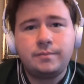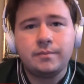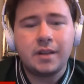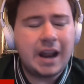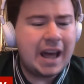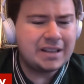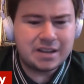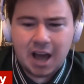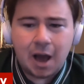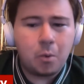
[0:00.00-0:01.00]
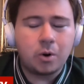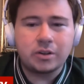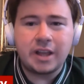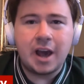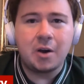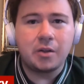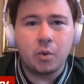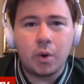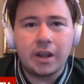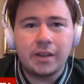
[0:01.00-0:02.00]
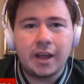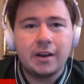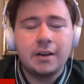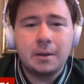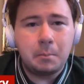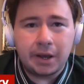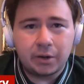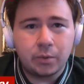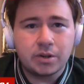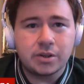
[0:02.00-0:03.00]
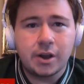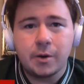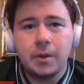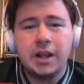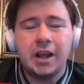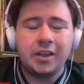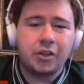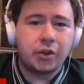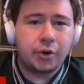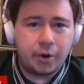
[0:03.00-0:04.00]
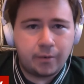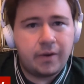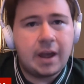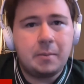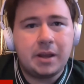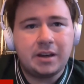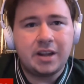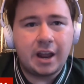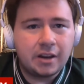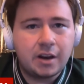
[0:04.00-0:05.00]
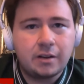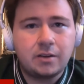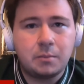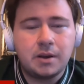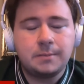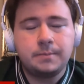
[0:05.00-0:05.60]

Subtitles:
It has not worked out in the way that Mike Rizzo and the Lerner family intended it to be.